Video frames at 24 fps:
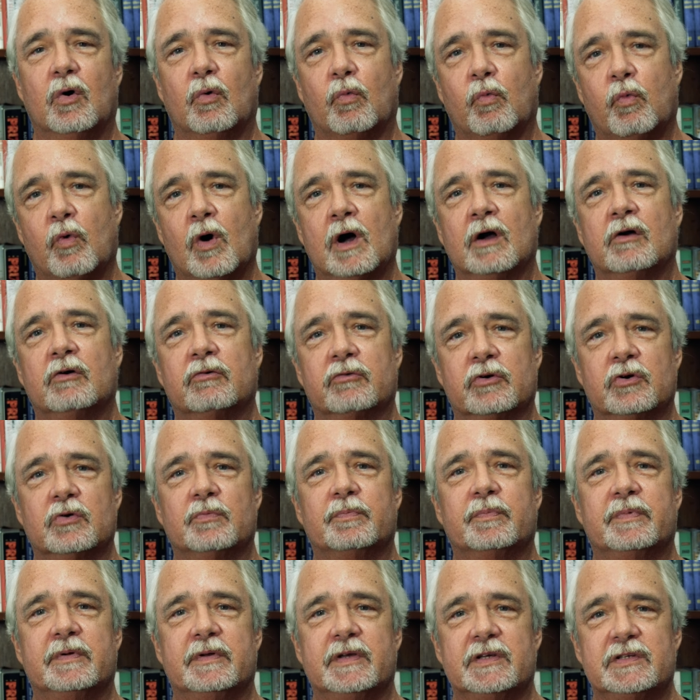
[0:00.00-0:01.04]
One
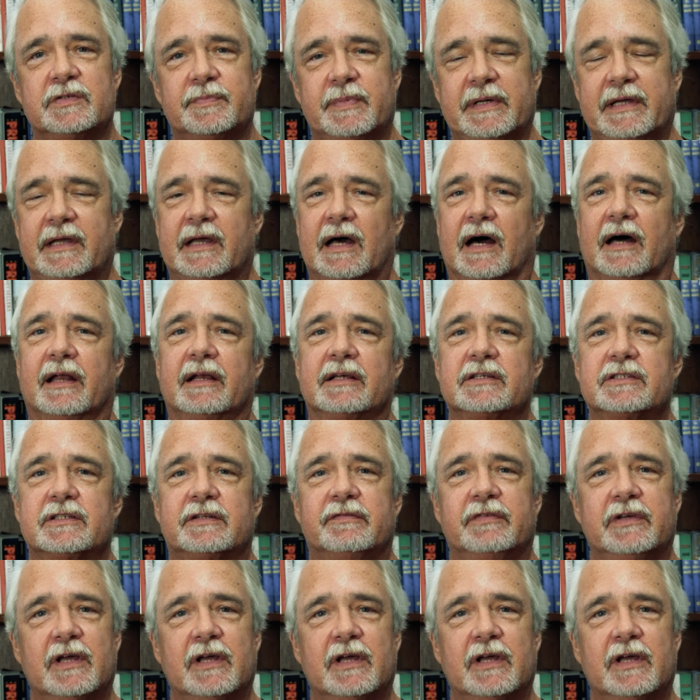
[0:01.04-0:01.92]
group is being honest.